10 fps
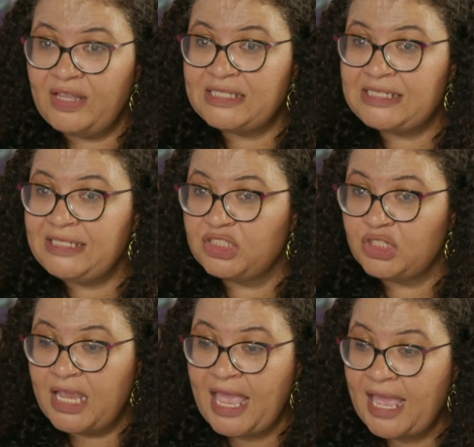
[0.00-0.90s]
They
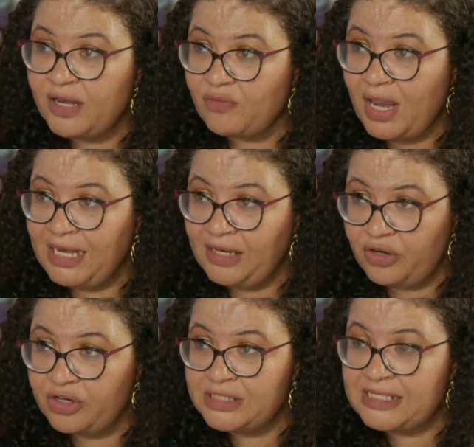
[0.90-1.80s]
teach handwriting,
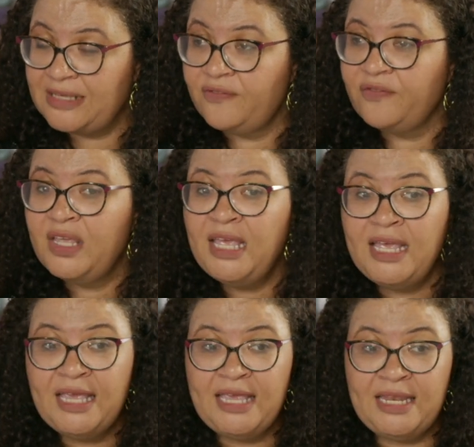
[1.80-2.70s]
cursive
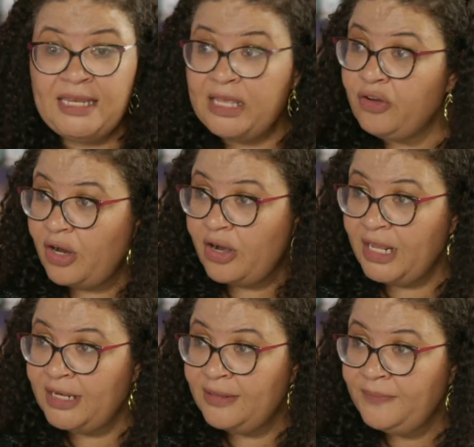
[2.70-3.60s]
in
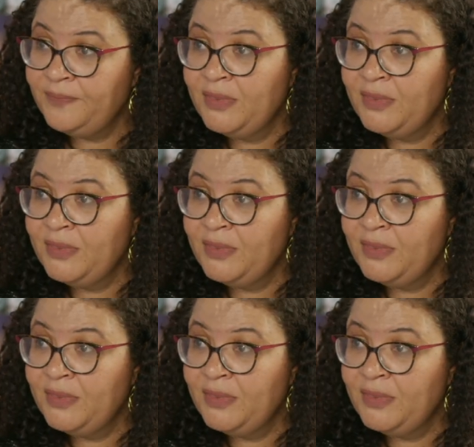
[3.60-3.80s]
kindergarten.